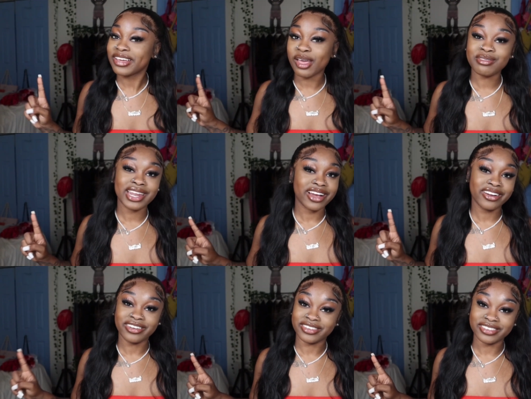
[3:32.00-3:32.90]
can't be that
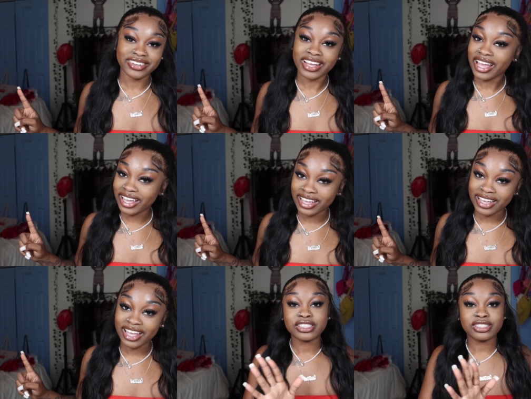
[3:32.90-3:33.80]
girl okay
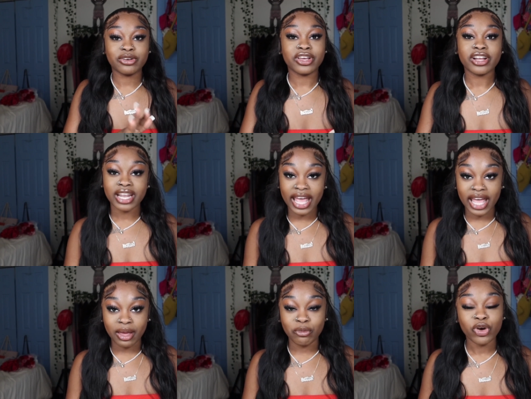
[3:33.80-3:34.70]
so your
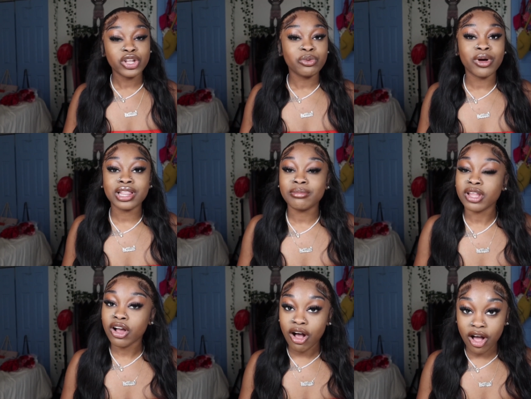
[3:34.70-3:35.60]
name, what do you want them
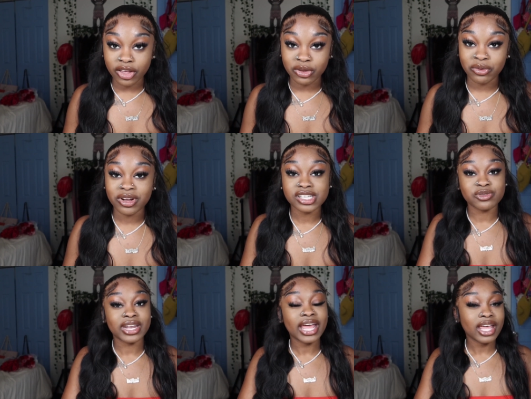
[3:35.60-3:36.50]
to call you? Because
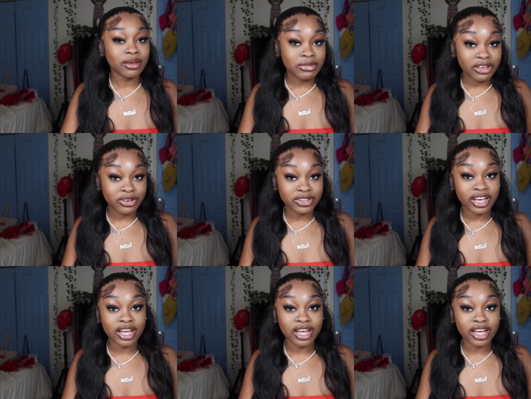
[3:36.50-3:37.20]
when they email you, they're